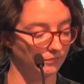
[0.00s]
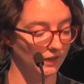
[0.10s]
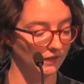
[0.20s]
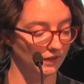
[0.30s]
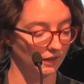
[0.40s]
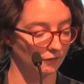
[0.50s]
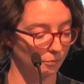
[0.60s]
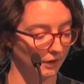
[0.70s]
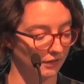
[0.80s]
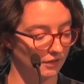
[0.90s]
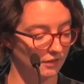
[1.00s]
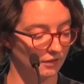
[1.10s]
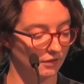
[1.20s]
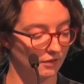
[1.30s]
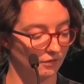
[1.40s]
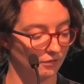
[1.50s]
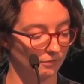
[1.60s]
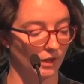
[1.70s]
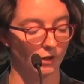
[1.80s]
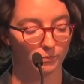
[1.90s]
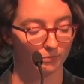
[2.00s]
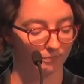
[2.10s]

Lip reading: in the next month. Oh.